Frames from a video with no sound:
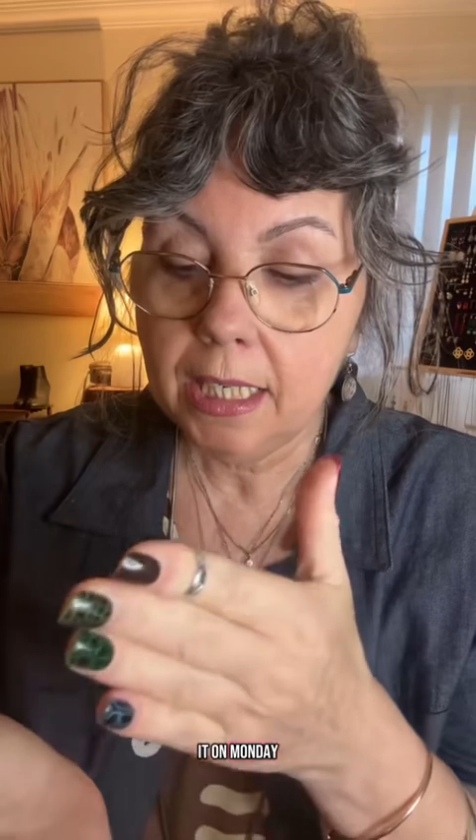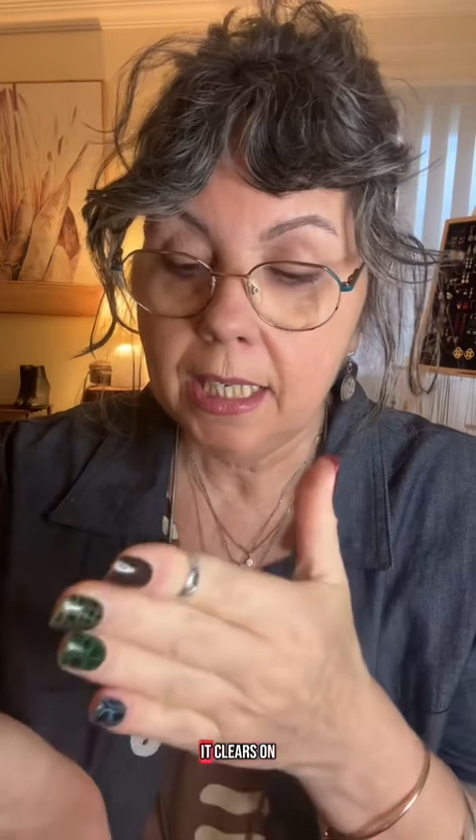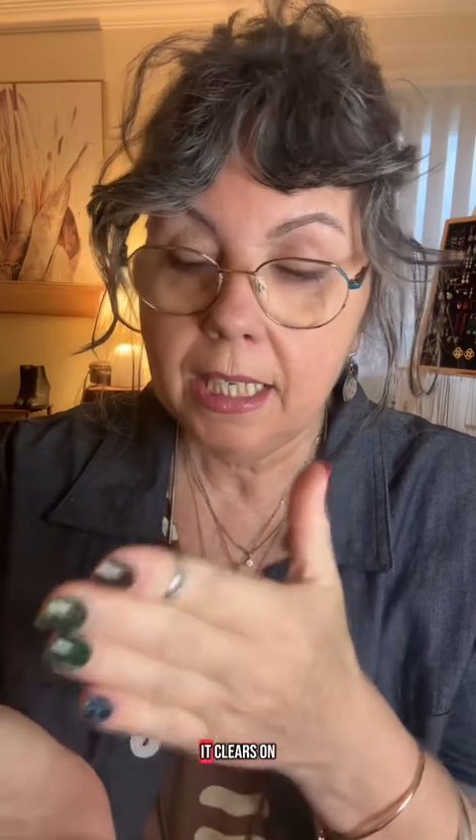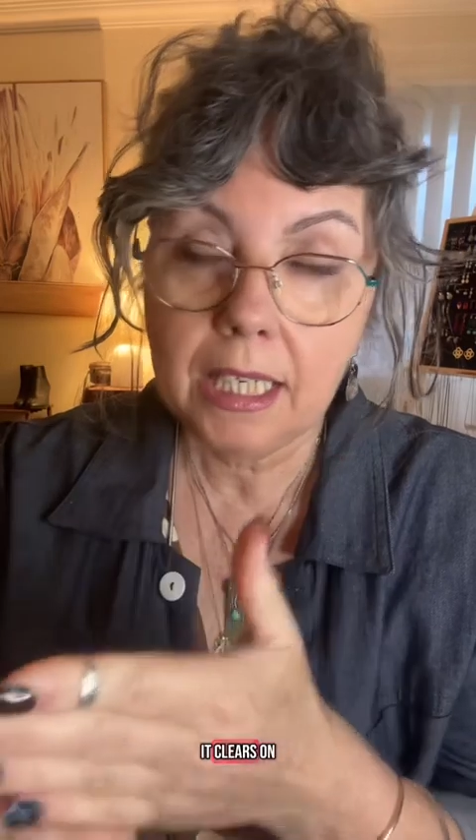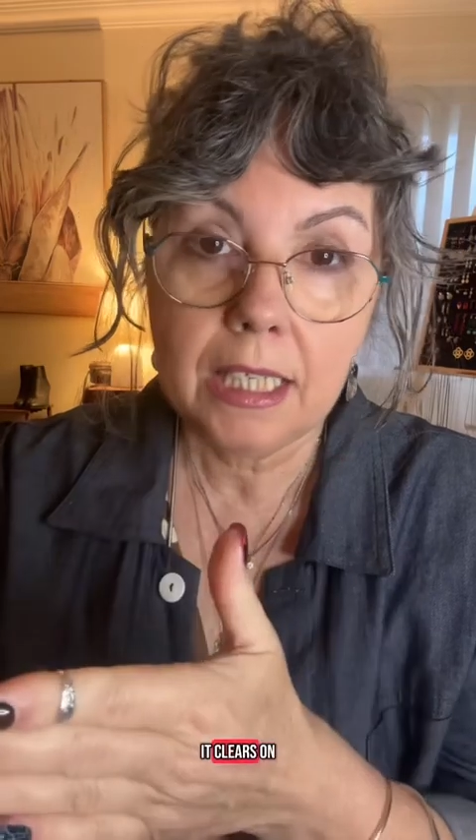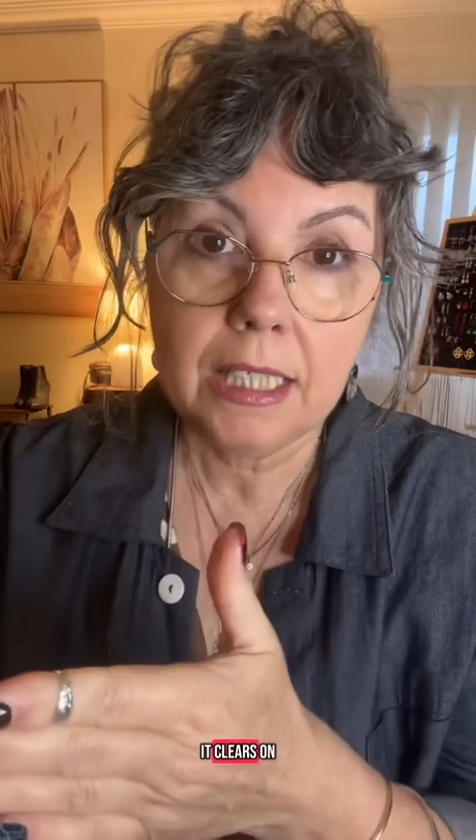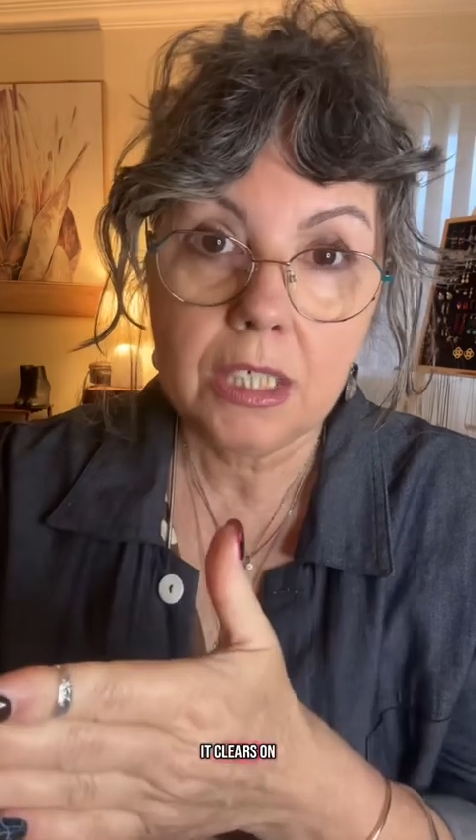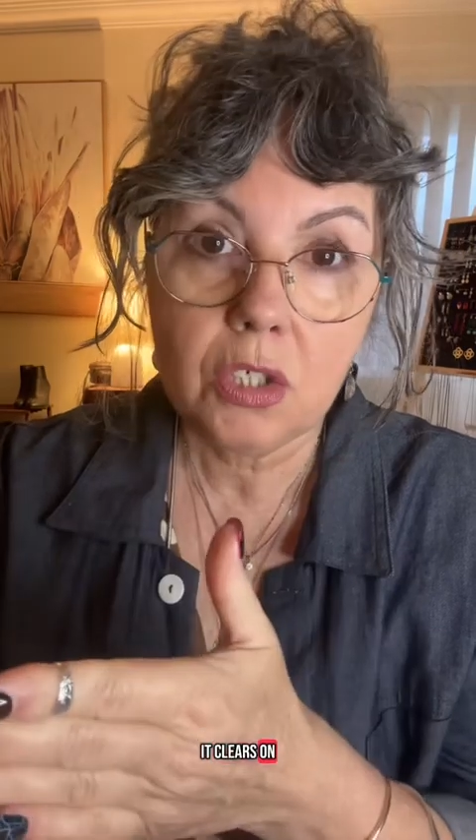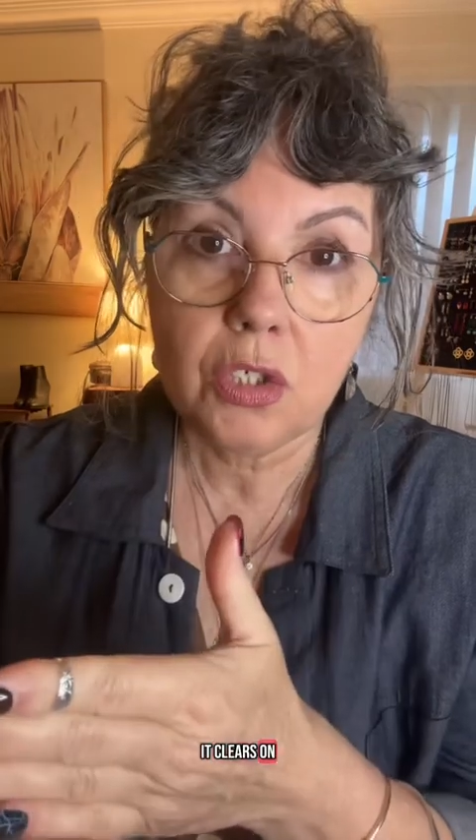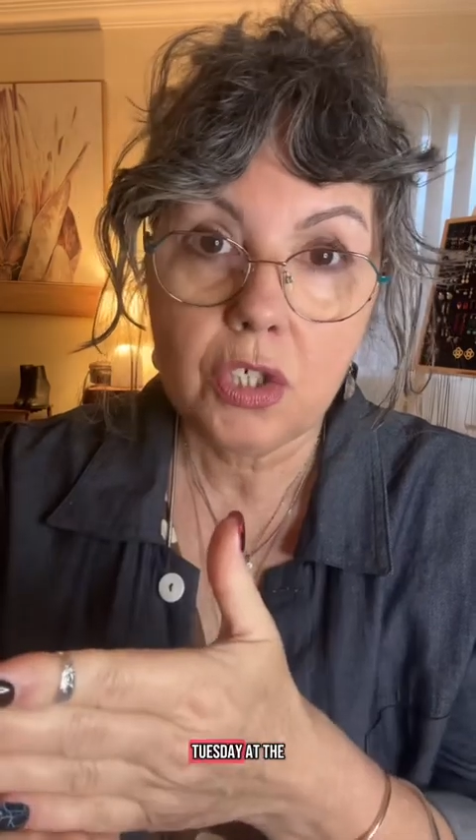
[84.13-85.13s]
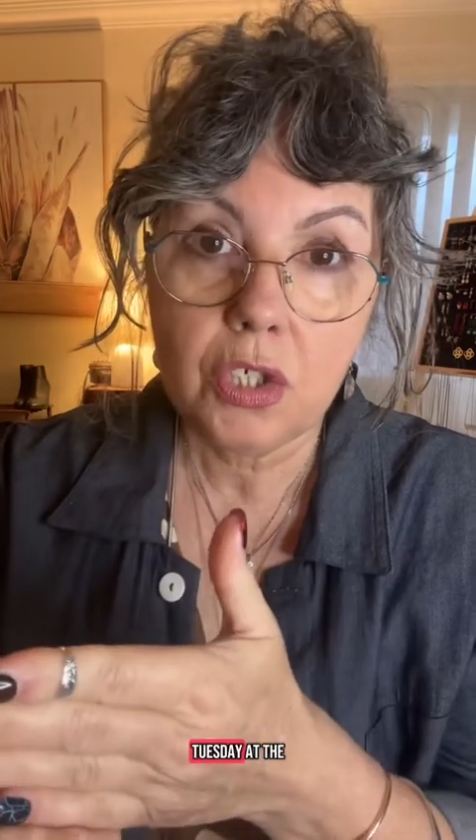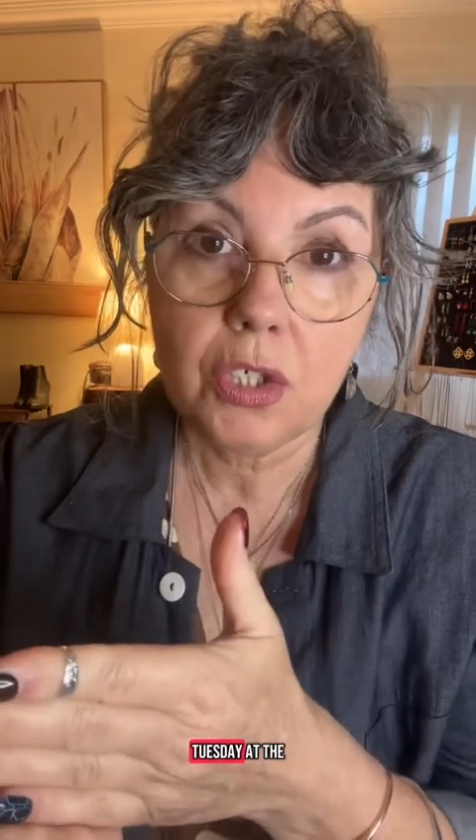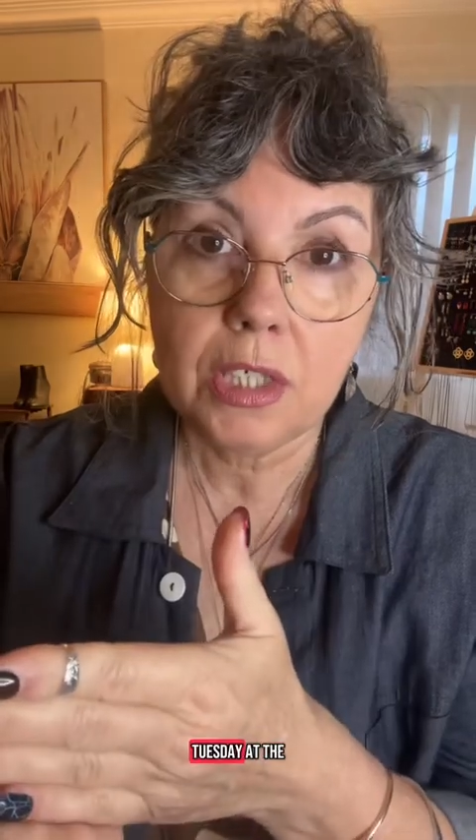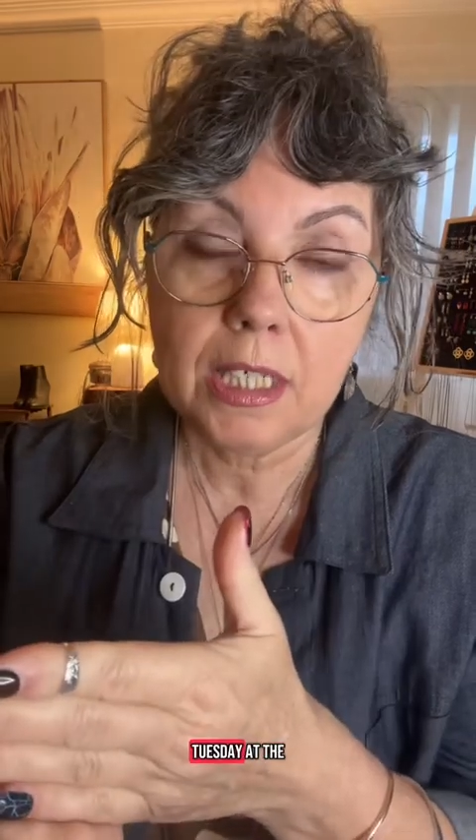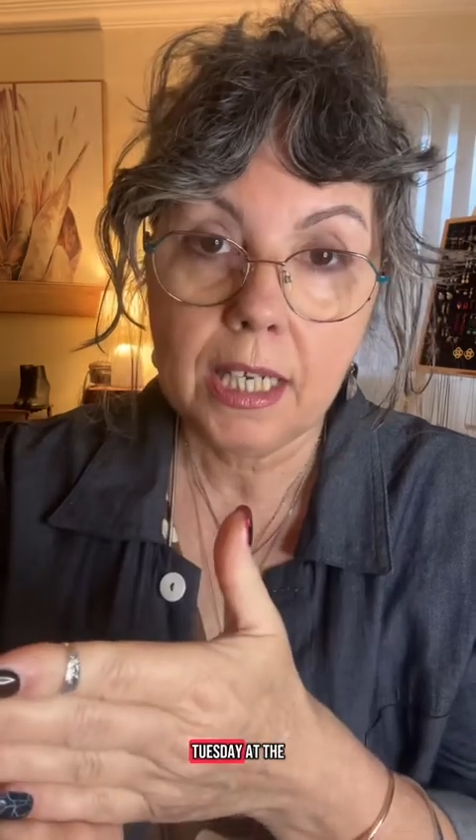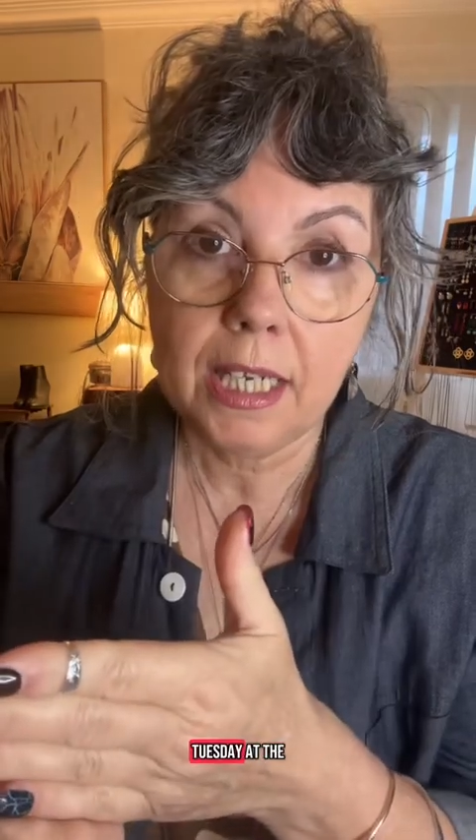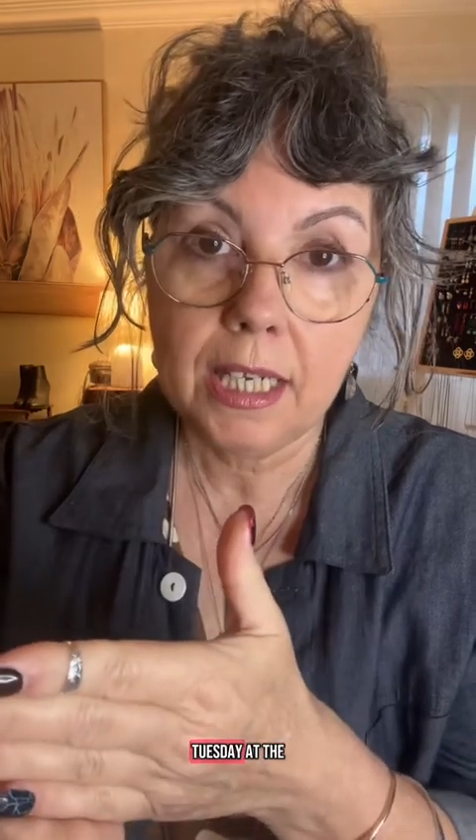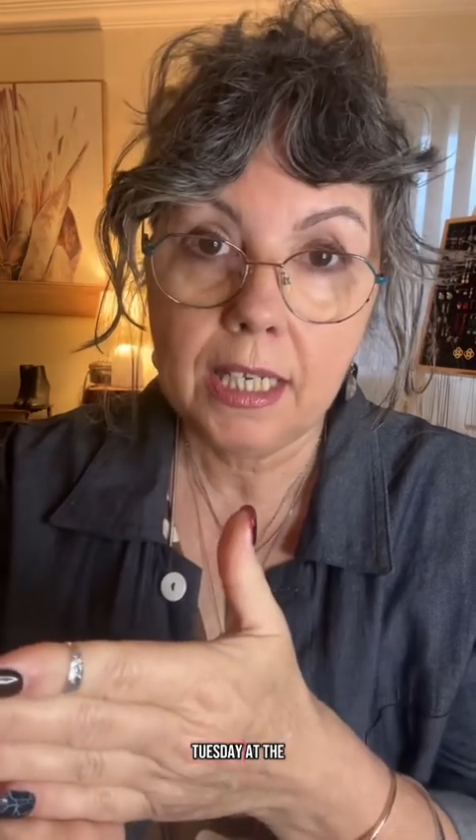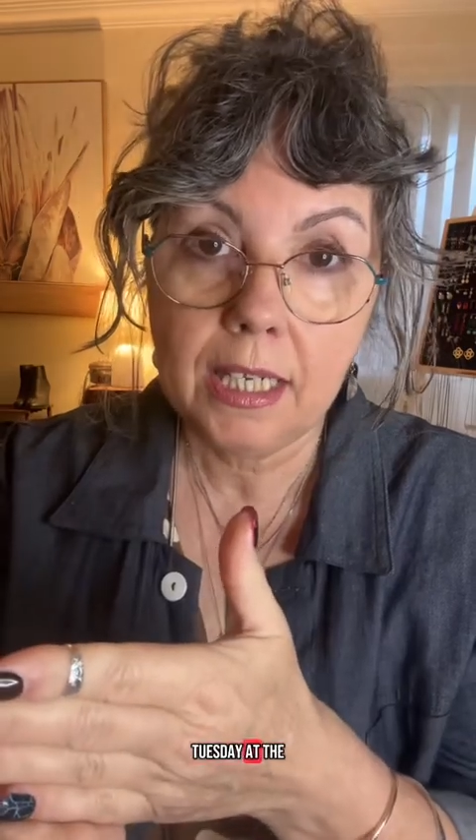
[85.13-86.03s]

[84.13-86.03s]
it clears on Tuesday